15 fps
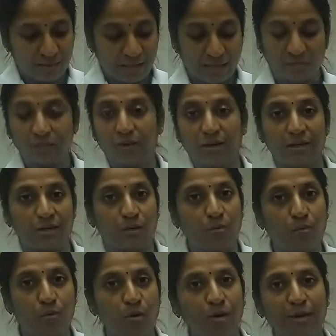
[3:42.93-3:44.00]
If there is
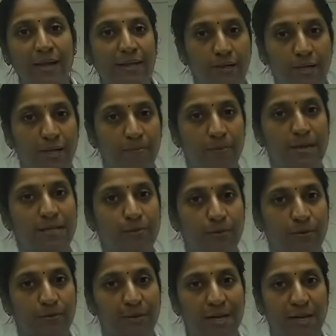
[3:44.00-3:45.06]
more than 10 parts
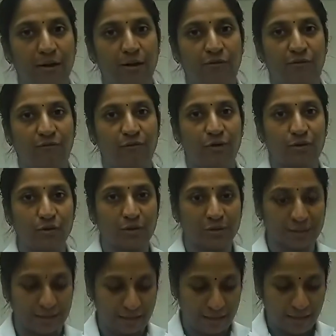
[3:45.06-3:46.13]
per billion of
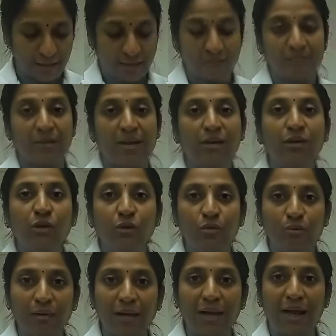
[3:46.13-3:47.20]
aflatoxin, then you
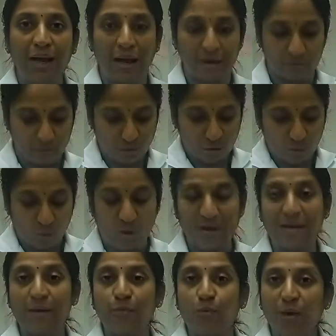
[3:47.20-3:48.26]
will have
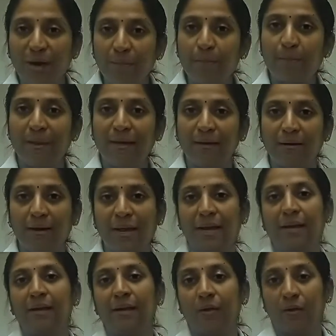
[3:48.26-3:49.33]
only one pink
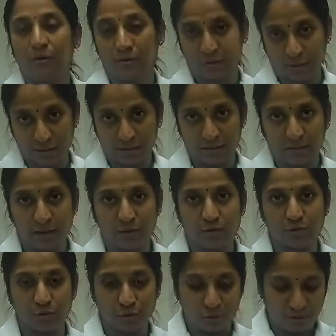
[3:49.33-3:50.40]
line on in the
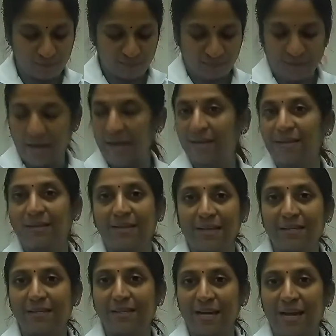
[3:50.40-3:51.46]
control and the
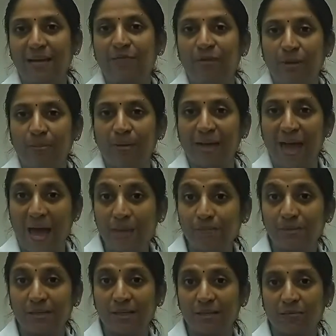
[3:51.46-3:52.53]
test line will be
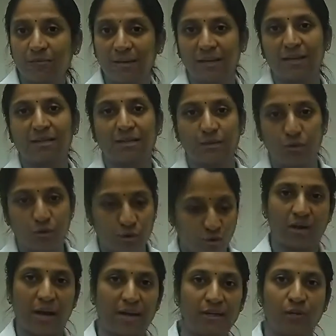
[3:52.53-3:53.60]
absent because no
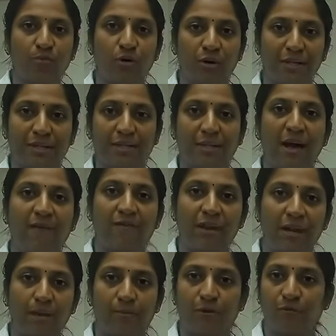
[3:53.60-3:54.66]
antibody is
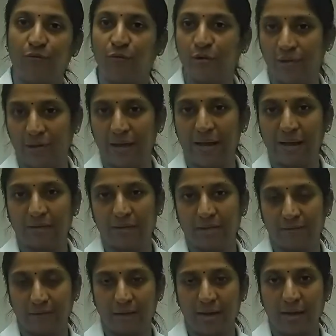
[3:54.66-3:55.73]
available for reacting
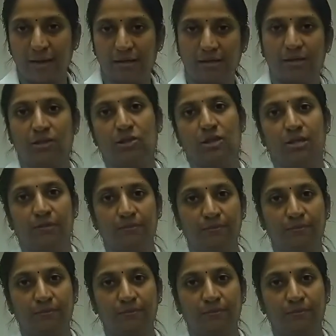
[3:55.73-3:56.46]
with the antigen.